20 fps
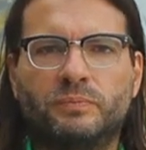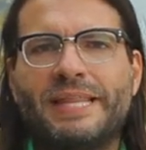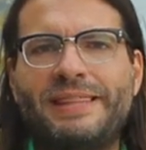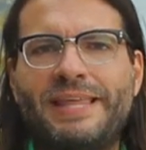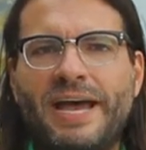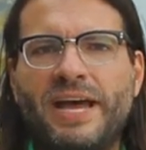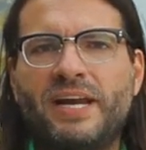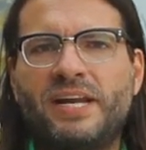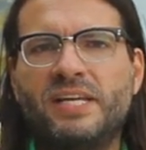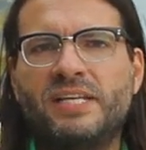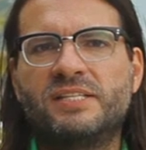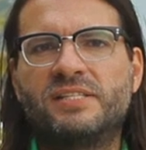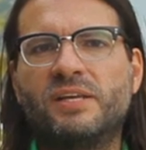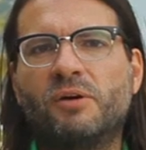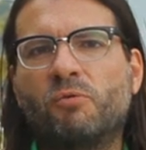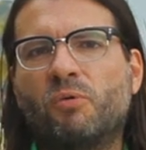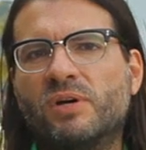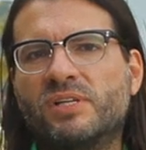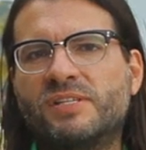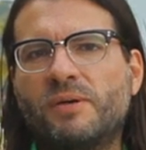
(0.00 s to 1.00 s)
That is,
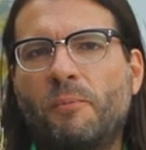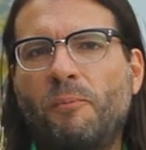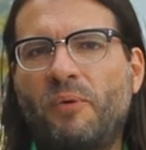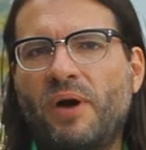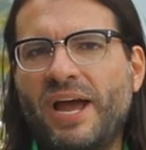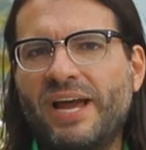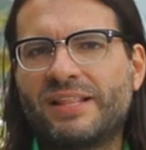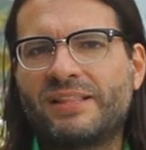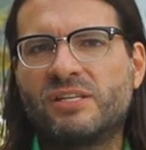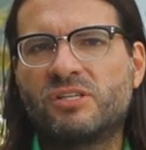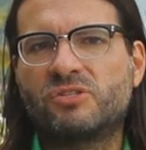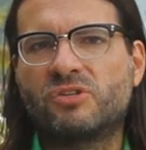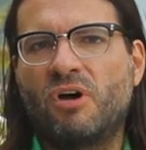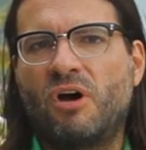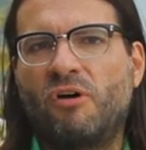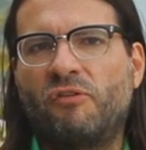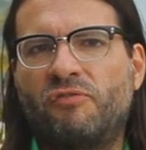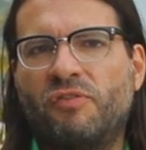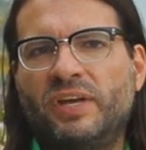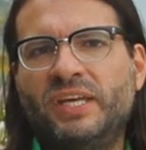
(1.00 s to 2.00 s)
there was a practice
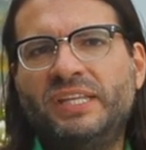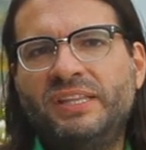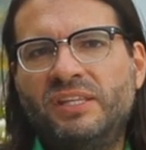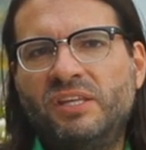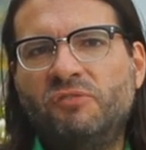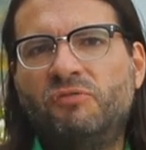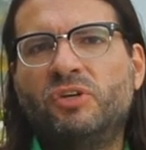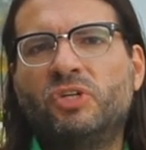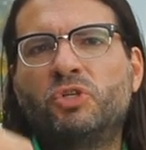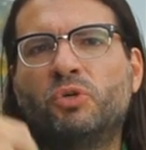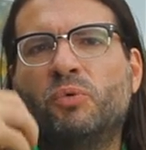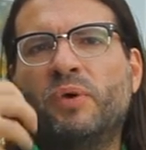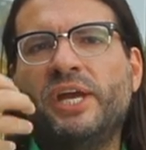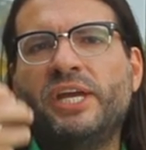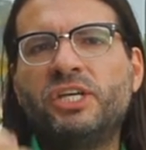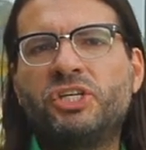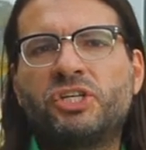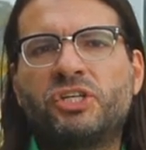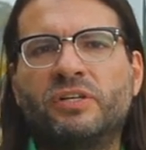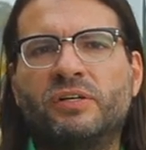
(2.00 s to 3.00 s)
of
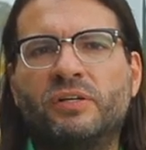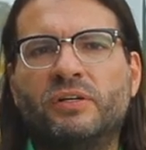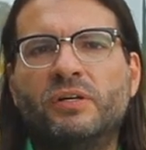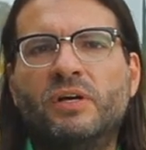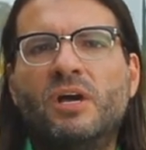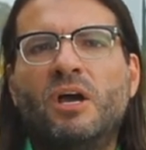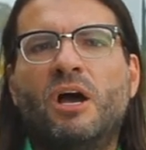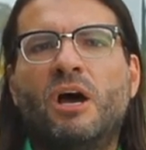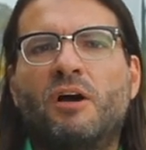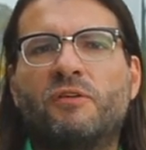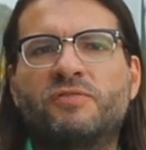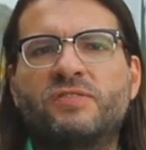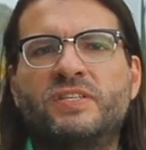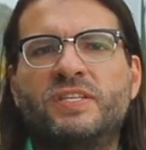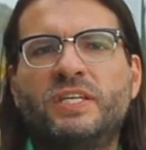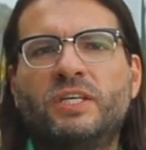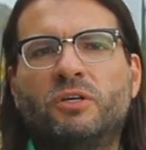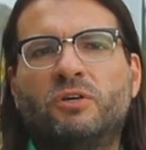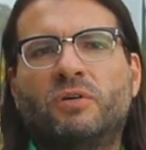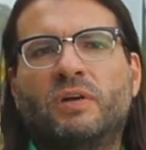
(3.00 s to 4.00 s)
individuation, of
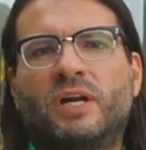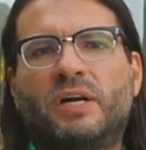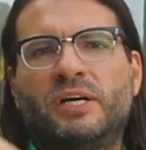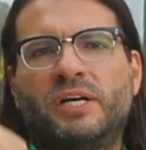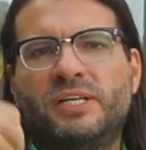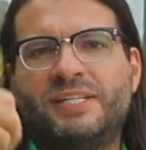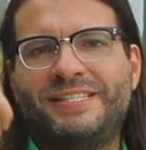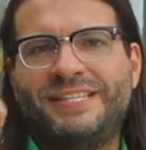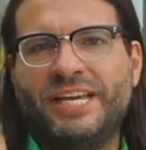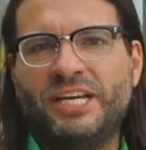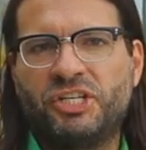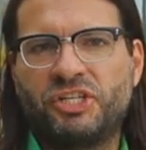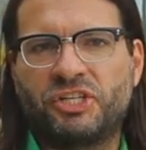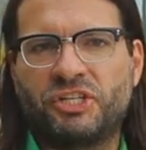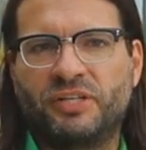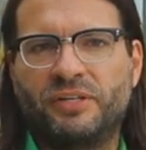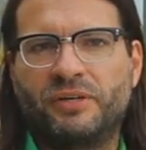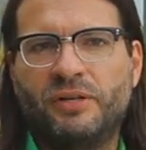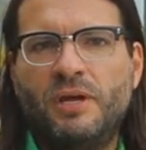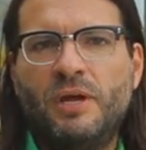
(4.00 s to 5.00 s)

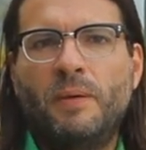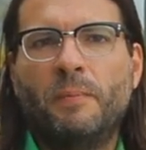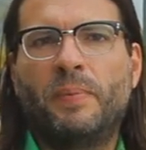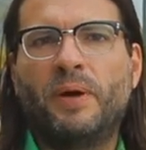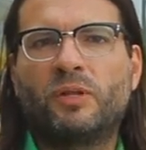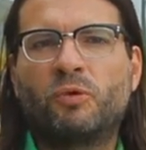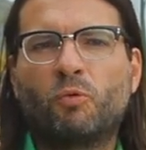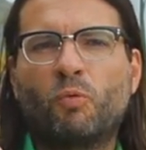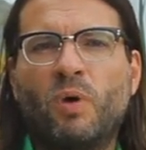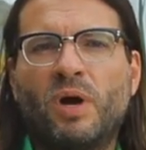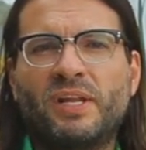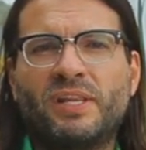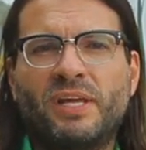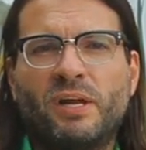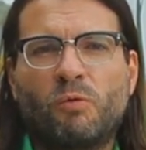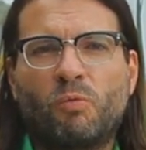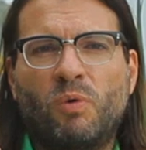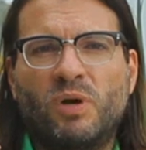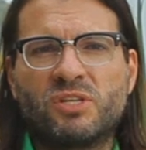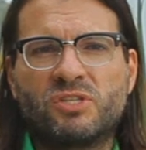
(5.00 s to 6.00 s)
singularization, but one
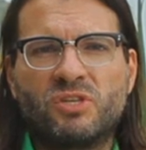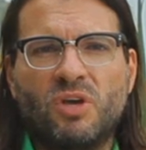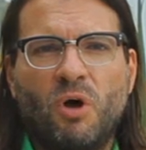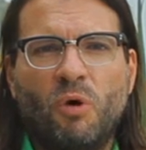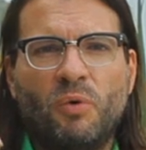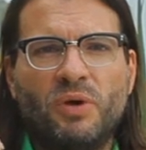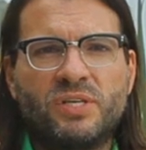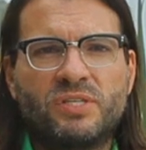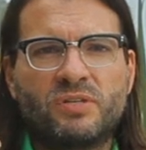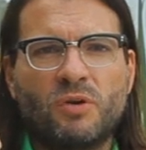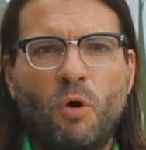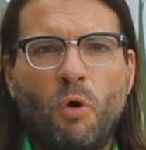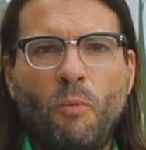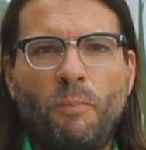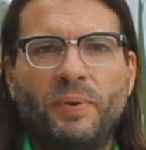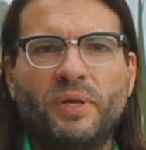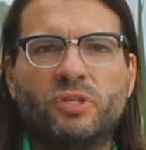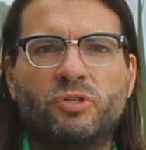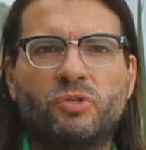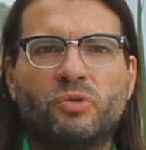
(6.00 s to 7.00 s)
that was always
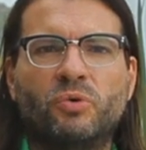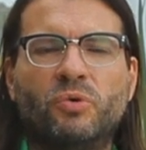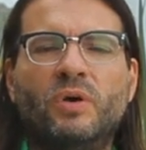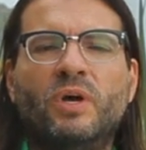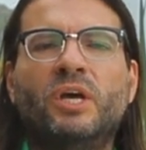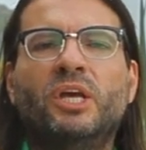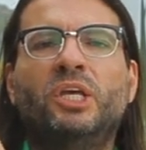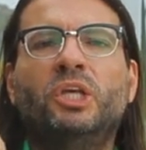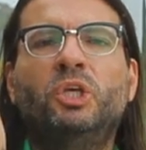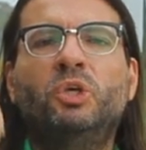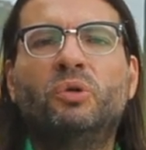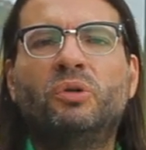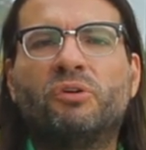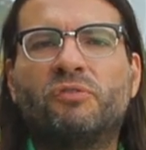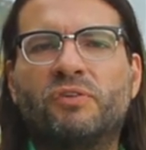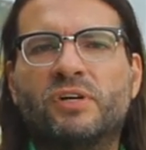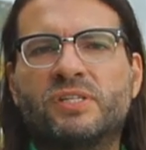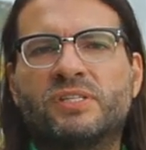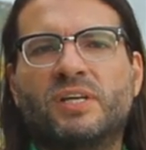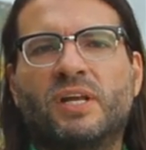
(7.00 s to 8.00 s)
open to
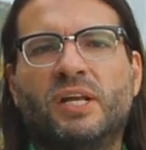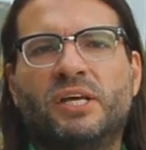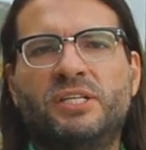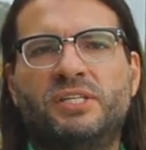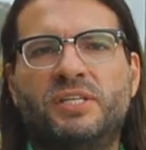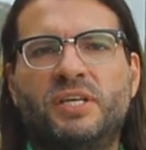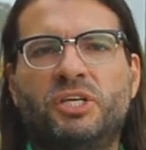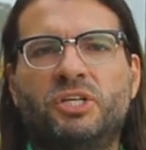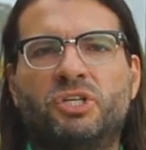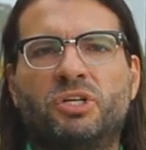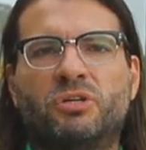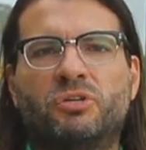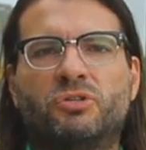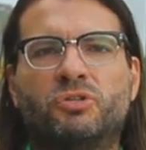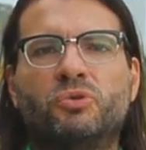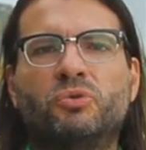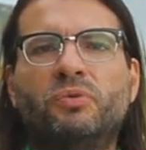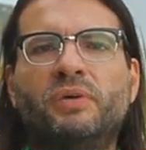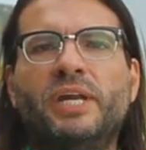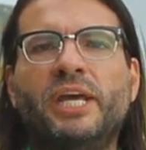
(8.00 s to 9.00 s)
universalization,
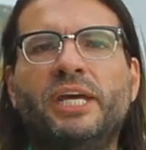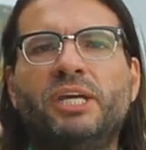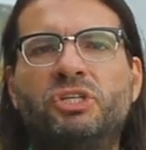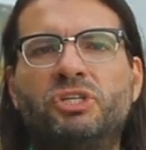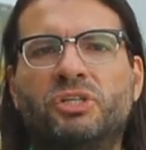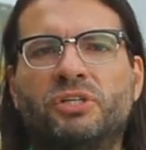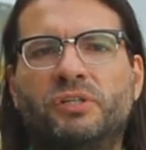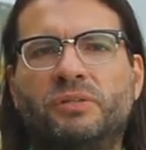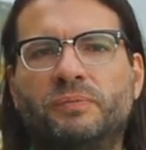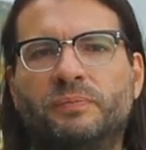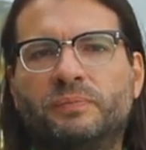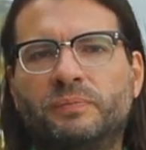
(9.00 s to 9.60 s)
to nature.